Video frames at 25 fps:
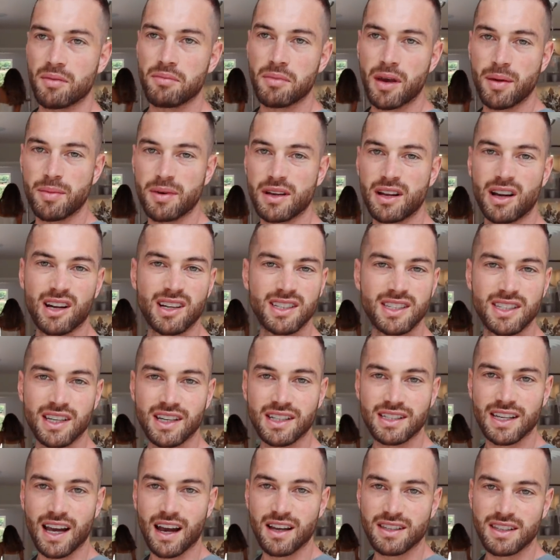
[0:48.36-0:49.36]
maybe like
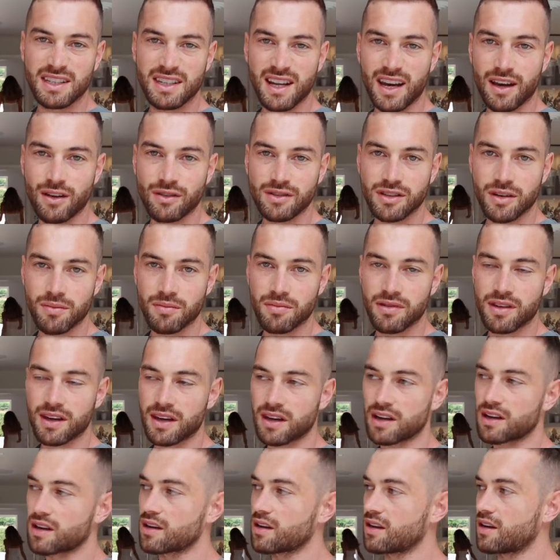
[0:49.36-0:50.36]
6 hours a day or
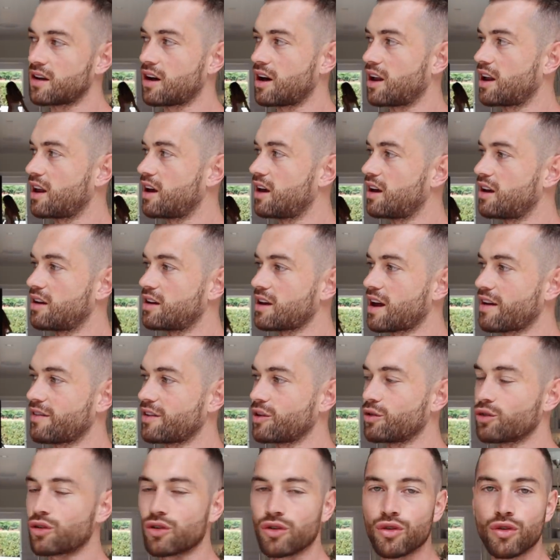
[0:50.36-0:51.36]
something. I'll have a
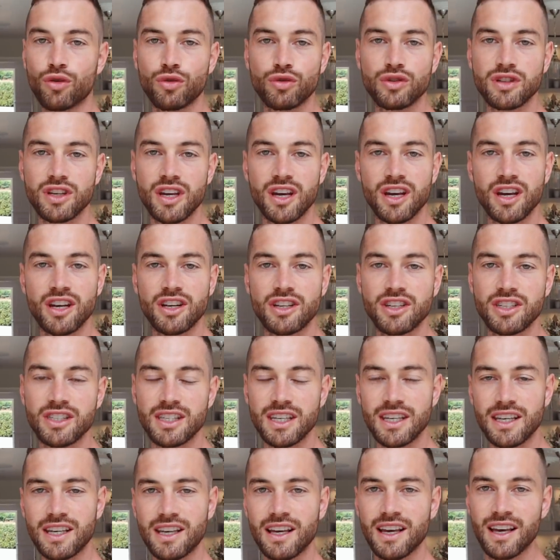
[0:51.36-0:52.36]
little Google search,
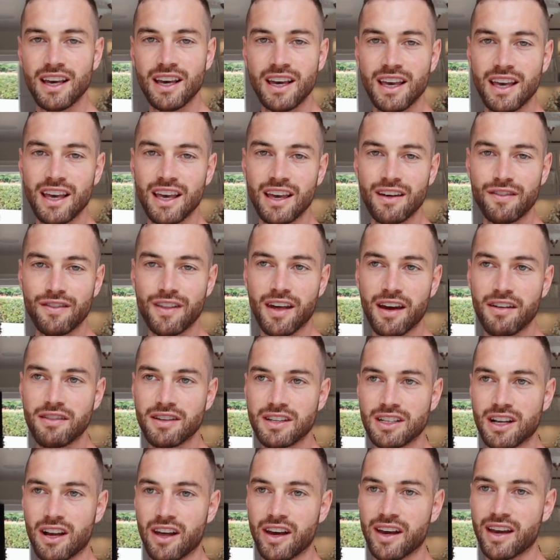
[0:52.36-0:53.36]
see if there
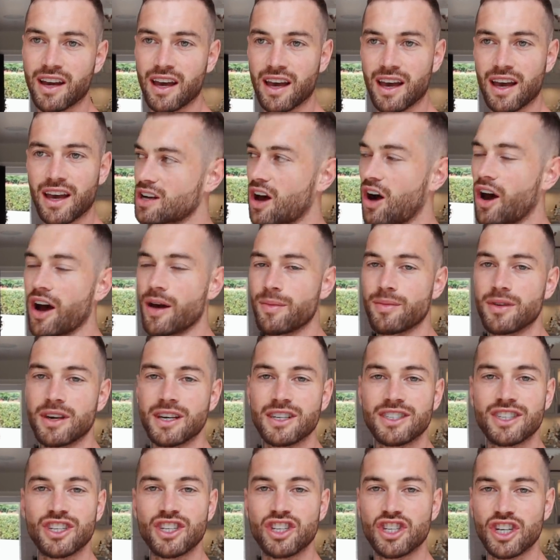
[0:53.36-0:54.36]
is like time that
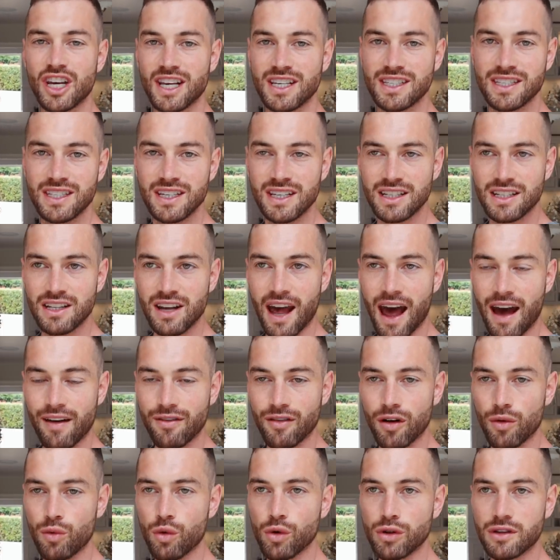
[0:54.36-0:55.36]
is suggested to
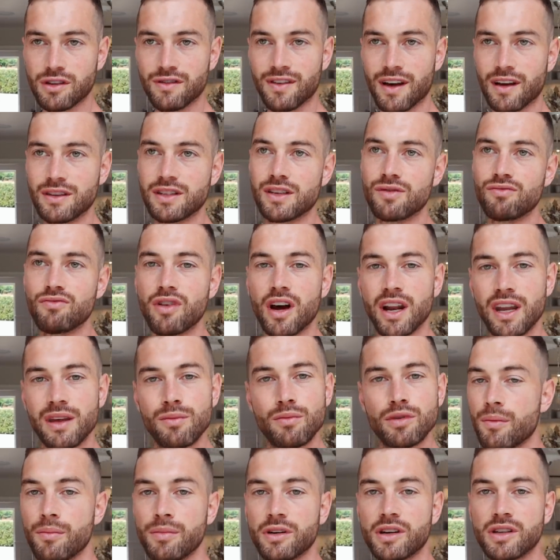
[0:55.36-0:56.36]
have a water fountain
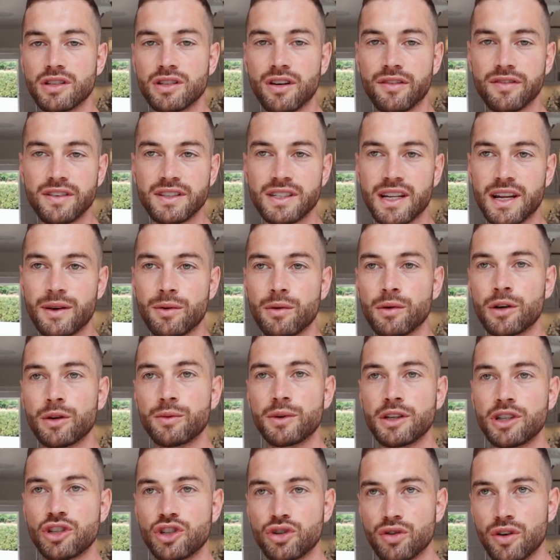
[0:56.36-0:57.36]
running. Because obviously we want to
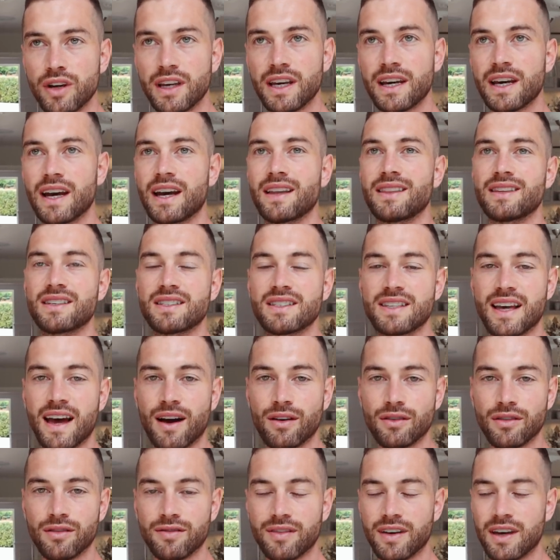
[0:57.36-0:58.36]
enjoy it and the
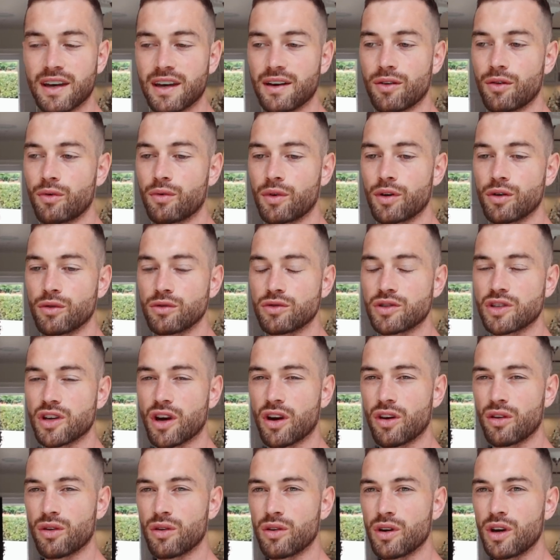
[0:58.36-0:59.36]
sound of it. We
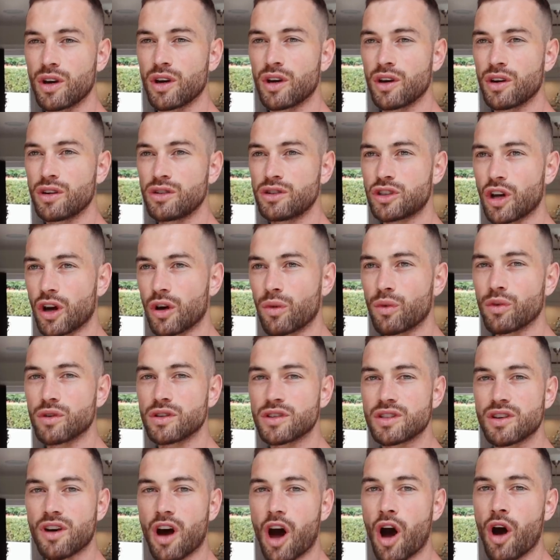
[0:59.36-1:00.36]
also don't
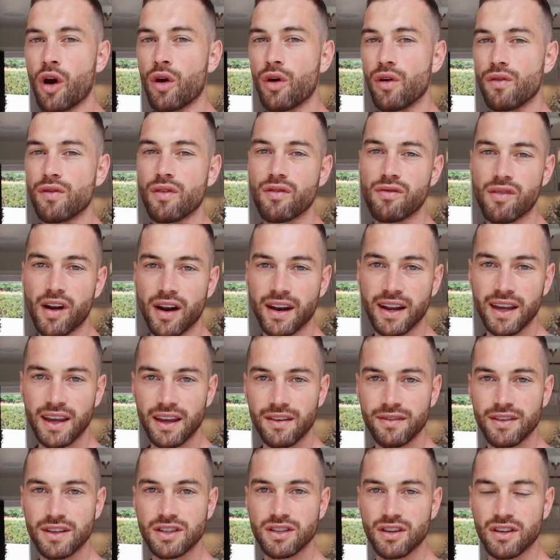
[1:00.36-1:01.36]
want to overrun
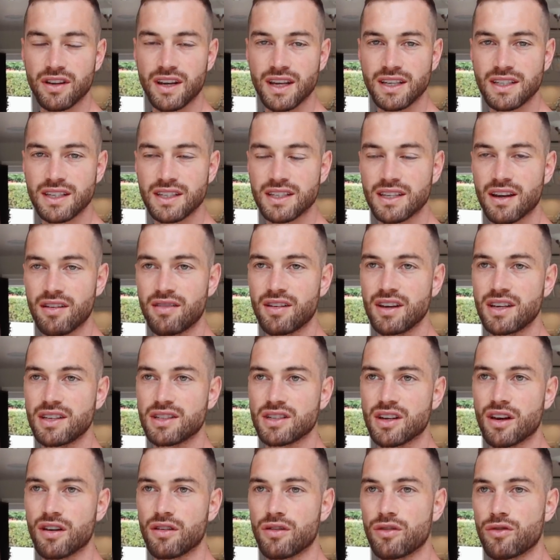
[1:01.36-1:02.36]
it if it's not necessary,
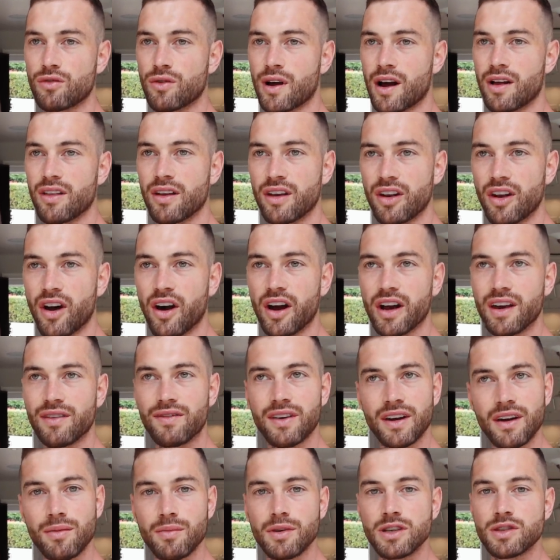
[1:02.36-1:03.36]
so throughout the night
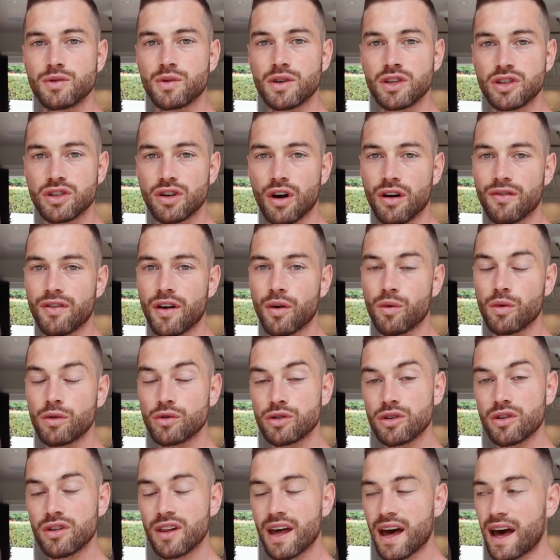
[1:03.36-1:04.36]
if it can be switched off I will
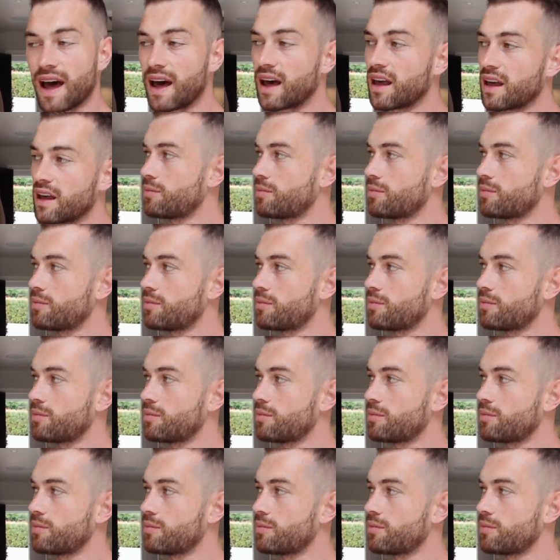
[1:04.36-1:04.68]
do that,